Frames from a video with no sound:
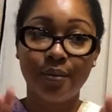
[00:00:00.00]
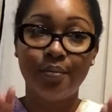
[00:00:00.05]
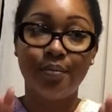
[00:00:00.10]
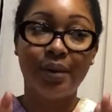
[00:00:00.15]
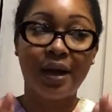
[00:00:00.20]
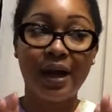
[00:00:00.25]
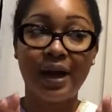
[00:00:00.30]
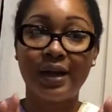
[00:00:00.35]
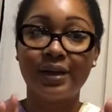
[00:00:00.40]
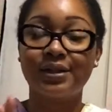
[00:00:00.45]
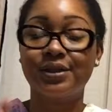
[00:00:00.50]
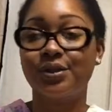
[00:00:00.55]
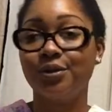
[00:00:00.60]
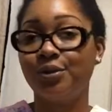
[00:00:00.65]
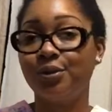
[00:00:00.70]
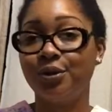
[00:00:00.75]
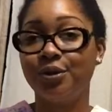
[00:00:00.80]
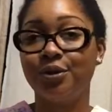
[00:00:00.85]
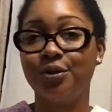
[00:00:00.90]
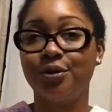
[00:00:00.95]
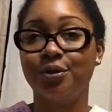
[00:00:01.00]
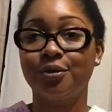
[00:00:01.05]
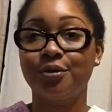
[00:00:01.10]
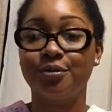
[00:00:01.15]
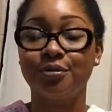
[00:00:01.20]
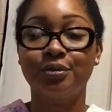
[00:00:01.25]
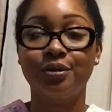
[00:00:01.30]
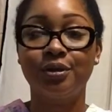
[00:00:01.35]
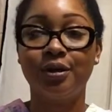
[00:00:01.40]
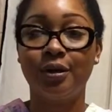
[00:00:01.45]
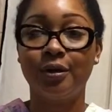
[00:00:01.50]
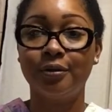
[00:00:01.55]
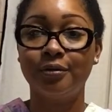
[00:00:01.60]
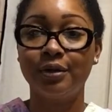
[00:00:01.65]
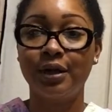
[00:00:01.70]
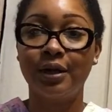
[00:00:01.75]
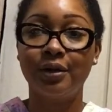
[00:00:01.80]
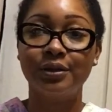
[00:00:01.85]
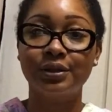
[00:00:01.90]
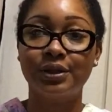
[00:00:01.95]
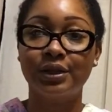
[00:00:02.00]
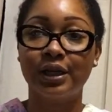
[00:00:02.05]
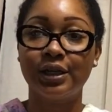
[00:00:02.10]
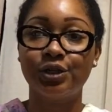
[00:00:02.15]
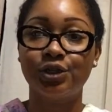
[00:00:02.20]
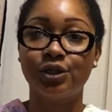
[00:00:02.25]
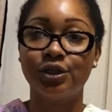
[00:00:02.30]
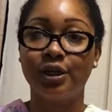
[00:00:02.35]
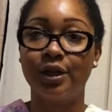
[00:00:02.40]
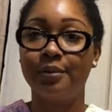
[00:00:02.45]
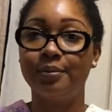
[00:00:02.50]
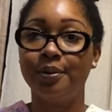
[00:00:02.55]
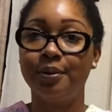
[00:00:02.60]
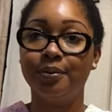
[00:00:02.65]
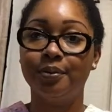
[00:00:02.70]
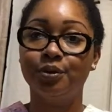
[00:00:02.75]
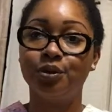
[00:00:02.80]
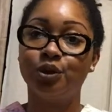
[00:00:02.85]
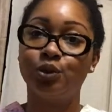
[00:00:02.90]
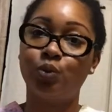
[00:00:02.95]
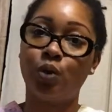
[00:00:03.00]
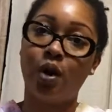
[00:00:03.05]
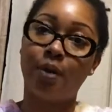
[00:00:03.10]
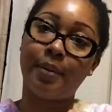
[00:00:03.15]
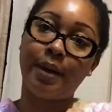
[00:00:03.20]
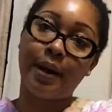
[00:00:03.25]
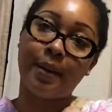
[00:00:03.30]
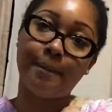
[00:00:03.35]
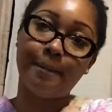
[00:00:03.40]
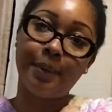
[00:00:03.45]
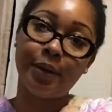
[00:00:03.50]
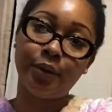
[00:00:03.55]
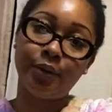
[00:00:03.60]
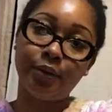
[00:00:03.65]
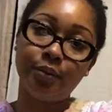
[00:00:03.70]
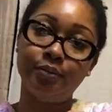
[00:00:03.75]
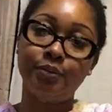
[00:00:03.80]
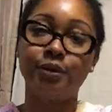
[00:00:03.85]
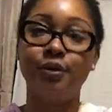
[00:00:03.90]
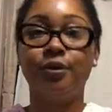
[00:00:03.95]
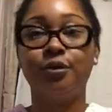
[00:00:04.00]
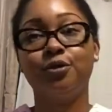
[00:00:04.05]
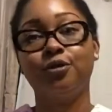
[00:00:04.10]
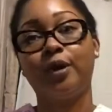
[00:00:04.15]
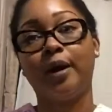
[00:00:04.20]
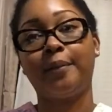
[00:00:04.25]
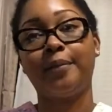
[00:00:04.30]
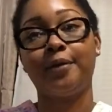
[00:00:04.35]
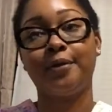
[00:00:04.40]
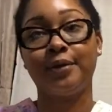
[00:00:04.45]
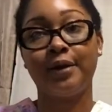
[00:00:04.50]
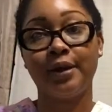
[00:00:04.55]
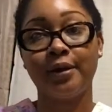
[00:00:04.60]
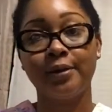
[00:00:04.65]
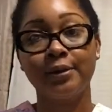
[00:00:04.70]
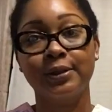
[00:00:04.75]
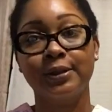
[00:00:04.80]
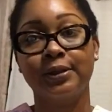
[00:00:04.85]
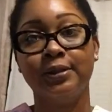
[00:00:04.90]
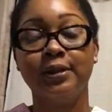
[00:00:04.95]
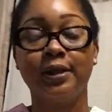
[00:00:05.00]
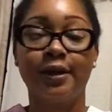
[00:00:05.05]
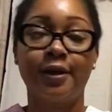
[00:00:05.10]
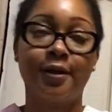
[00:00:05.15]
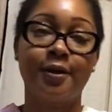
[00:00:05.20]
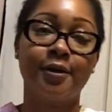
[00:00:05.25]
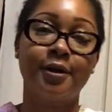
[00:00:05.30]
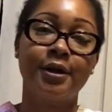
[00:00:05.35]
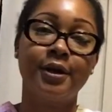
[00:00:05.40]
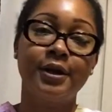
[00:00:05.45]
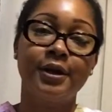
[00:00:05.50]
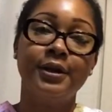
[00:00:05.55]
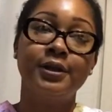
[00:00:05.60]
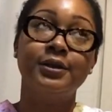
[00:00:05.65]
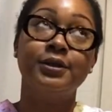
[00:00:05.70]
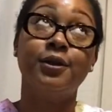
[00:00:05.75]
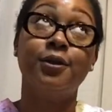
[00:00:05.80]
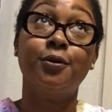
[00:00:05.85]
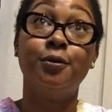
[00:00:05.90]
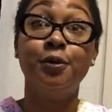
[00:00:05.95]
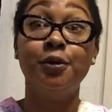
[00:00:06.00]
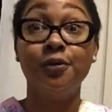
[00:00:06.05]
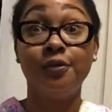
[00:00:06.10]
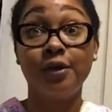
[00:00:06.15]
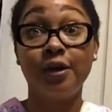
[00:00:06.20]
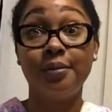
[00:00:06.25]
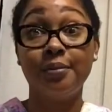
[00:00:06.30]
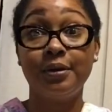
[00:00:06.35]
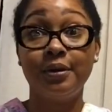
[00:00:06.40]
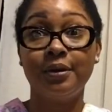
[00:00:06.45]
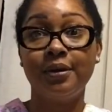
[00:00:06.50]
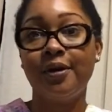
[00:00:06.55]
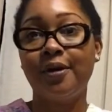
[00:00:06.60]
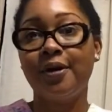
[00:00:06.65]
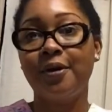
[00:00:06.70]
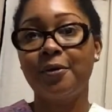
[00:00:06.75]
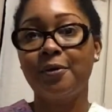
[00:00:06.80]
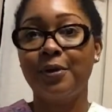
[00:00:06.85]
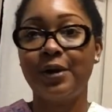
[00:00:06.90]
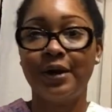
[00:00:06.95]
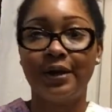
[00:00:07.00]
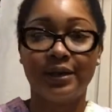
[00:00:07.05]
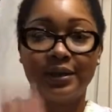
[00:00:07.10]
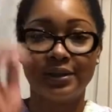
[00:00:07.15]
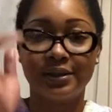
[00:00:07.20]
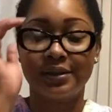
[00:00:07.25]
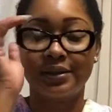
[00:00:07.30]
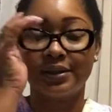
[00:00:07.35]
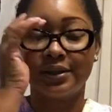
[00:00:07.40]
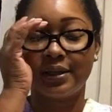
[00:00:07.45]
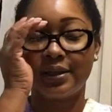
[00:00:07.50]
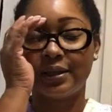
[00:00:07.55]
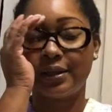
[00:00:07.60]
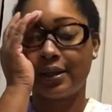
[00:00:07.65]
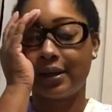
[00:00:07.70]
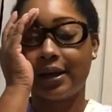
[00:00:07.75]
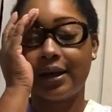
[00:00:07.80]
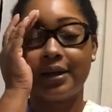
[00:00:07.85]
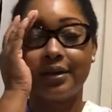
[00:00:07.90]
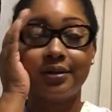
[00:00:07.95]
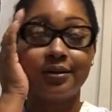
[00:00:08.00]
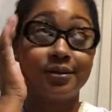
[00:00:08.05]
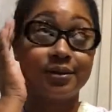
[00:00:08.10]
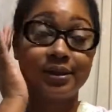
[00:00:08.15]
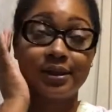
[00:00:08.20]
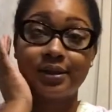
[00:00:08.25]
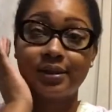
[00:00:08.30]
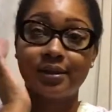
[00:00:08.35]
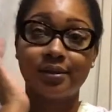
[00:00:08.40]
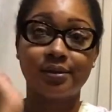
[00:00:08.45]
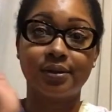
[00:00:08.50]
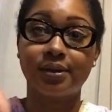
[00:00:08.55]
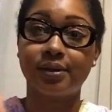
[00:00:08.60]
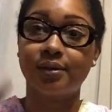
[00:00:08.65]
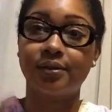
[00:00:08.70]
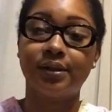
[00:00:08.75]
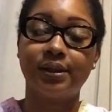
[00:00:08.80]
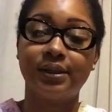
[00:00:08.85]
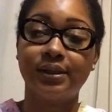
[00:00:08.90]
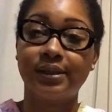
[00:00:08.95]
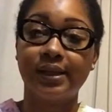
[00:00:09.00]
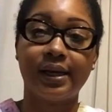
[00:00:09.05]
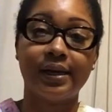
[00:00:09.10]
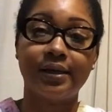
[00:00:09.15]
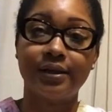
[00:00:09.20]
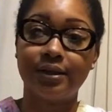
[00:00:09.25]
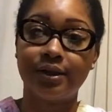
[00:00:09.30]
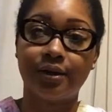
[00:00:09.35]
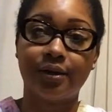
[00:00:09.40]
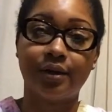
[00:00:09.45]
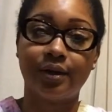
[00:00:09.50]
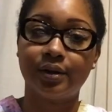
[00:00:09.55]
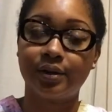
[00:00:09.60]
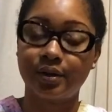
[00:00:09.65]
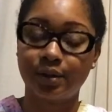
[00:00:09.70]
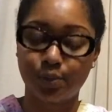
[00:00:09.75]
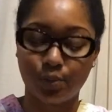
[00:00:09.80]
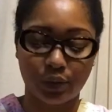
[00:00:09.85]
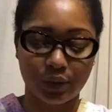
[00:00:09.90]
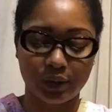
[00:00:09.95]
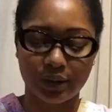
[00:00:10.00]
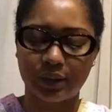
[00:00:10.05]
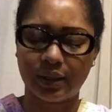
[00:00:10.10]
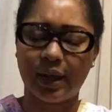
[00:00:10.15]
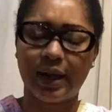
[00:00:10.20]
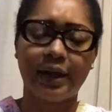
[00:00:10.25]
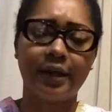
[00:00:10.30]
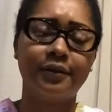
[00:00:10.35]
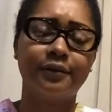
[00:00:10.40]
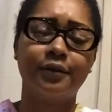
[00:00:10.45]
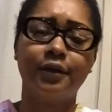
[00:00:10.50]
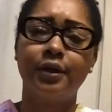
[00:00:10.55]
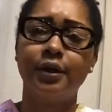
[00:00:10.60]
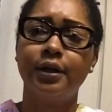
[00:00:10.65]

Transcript: box on your, nail station, and people just walk by and, drop their nails in there. So we've come a long way because God knows that sounds so unsanitary at this point in life.